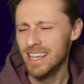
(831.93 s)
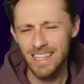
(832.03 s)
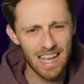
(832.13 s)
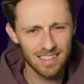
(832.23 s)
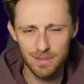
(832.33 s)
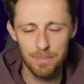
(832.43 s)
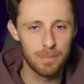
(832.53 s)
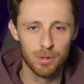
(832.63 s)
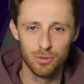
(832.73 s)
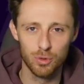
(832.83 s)
Yes, some
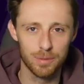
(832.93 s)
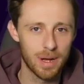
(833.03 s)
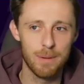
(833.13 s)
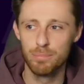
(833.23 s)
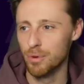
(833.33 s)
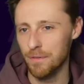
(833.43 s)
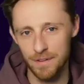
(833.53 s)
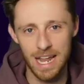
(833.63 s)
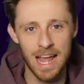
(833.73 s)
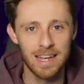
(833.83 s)
people are talking about a Bruno
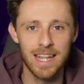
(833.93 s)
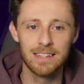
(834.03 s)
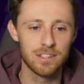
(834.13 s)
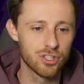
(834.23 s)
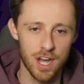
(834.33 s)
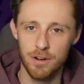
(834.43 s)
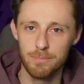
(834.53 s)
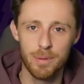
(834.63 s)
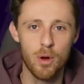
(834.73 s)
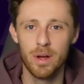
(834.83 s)
Fernandes, a Jared
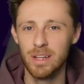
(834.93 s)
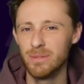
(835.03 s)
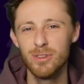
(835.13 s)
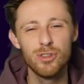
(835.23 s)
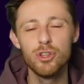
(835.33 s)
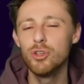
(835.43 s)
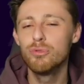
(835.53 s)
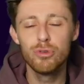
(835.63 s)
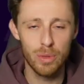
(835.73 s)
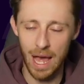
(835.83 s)
Bowen. You
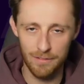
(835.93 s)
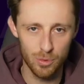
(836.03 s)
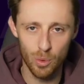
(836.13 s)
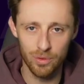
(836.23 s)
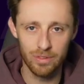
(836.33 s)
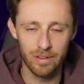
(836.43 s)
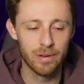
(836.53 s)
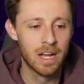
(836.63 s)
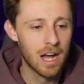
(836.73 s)
do that if you want to.